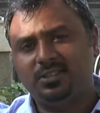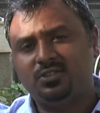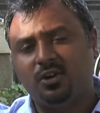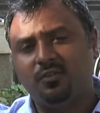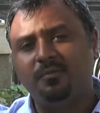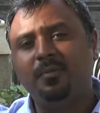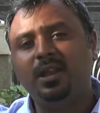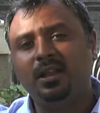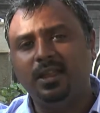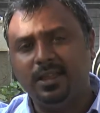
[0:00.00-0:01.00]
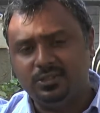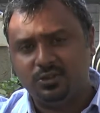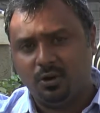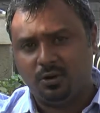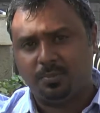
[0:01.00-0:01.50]
the sort of
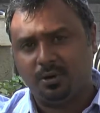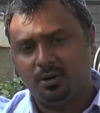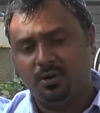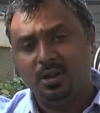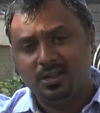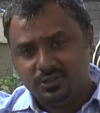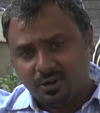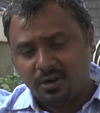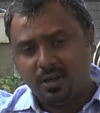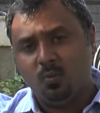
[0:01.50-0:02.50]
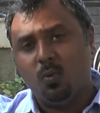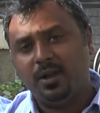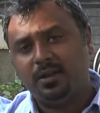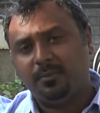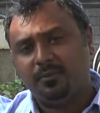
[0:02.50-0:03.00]
middle-aged entrepreneur, certainly
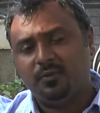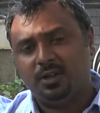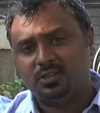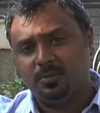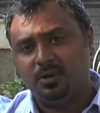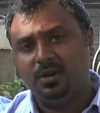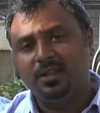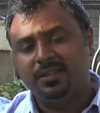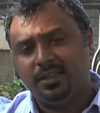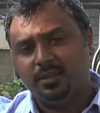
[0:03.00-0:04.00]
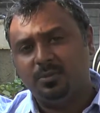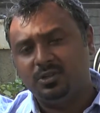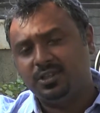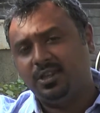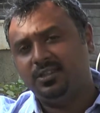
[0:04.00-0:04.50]
one type of customer that the
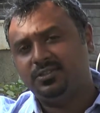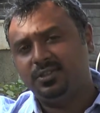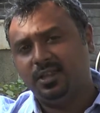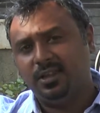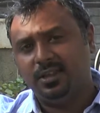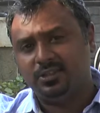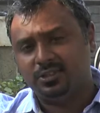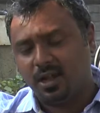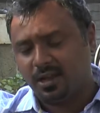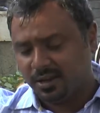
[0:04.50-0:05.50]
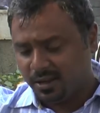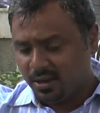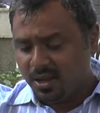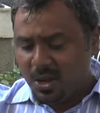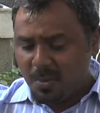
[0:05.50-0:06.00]
Mercedes CLA is targeting.
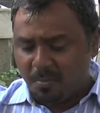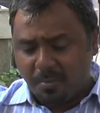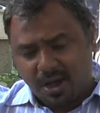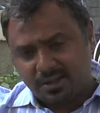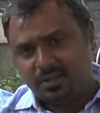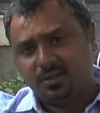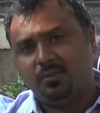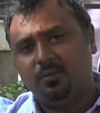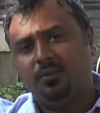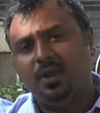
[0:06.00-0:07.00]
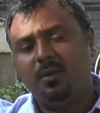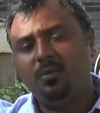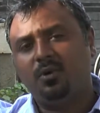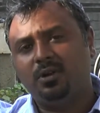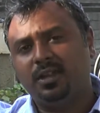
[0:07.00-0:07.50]
But now
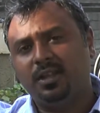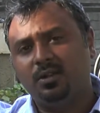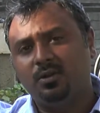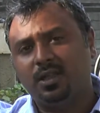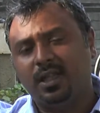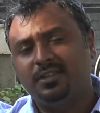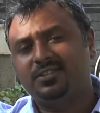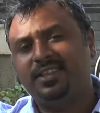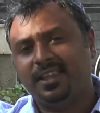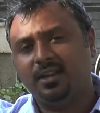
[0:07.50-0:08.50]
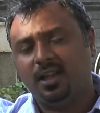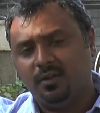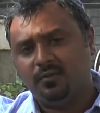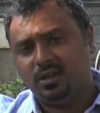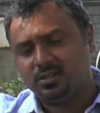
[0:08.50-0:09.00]
we want to take a look at the second
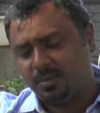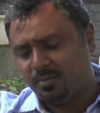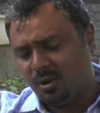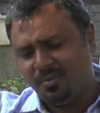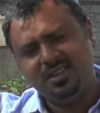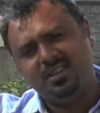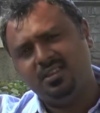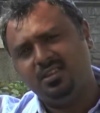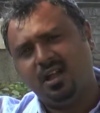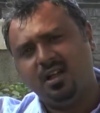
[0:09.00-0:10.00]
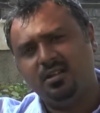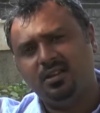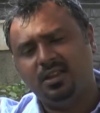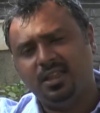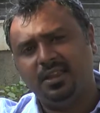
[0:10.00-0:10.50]
kind of customer, probably a
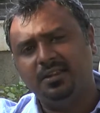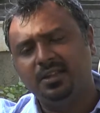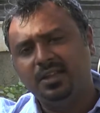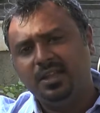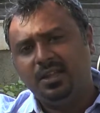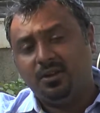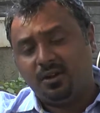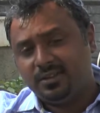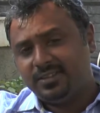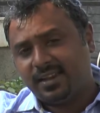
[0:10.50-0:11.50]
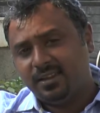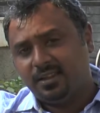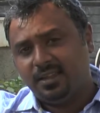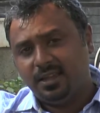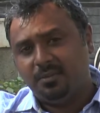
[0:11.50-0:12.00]
young kid, not exactly
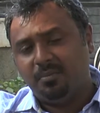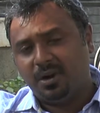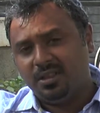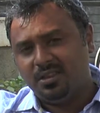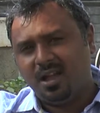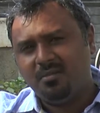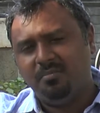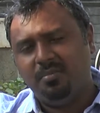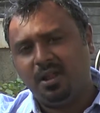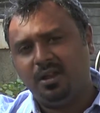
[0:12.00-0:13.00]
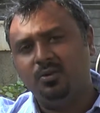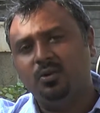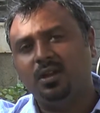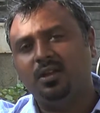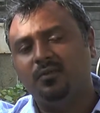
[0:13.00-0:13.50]
a kid, but a young blood
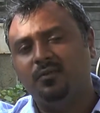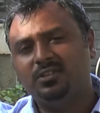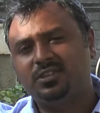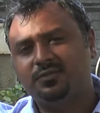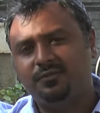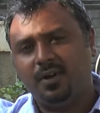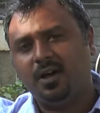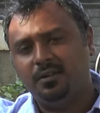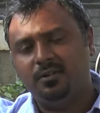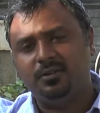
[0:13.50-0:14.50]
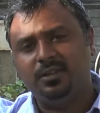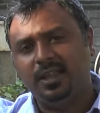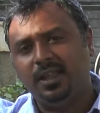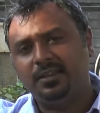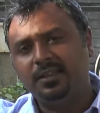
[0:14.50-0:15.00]
who can convince his father to
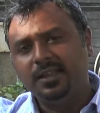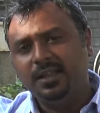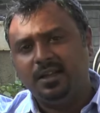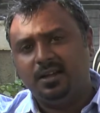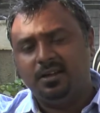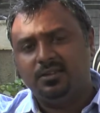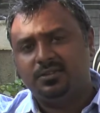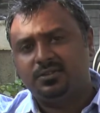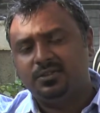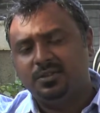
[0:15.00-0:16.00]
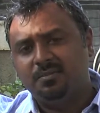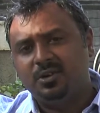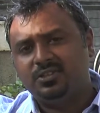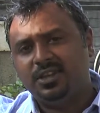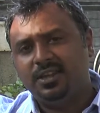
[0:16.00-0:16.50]
get the
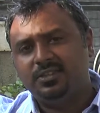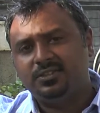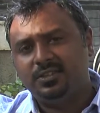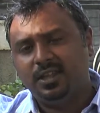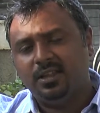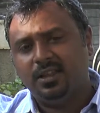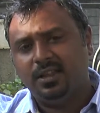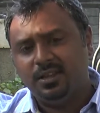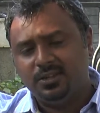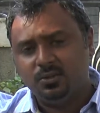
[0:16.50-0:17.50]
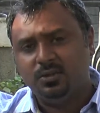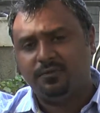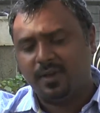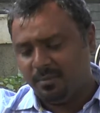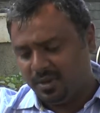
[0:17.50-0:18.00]
Mercedes CLA into the
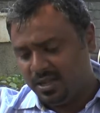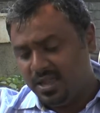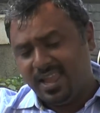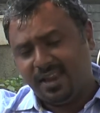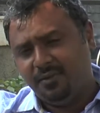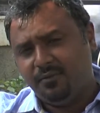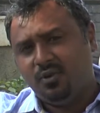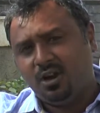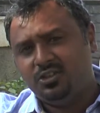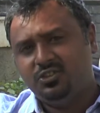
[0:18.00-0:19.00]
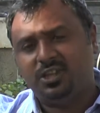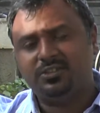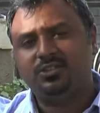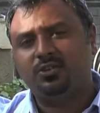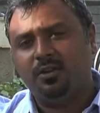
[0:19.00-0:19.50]
family. And we've got
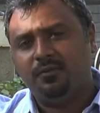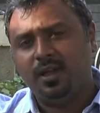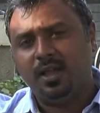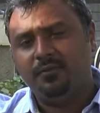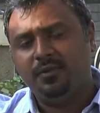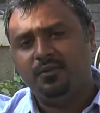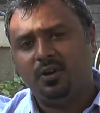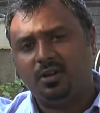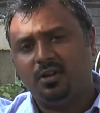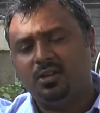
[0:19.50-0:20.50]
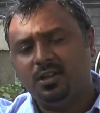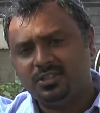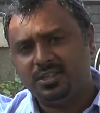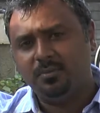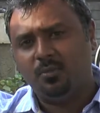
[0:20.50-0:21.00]
just the sort of guy. We've got
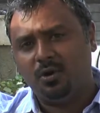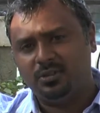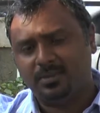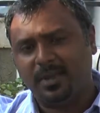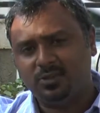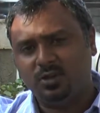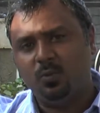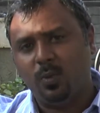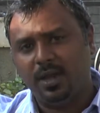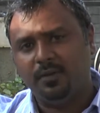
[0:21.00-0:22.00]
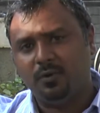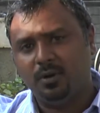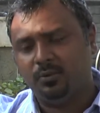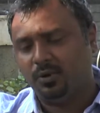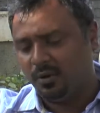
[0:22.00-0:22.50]
Augustine Morris. I'm actually waiting for
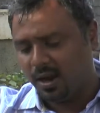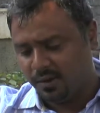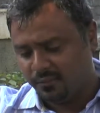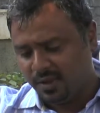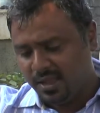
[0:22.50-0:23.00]
him to arrive.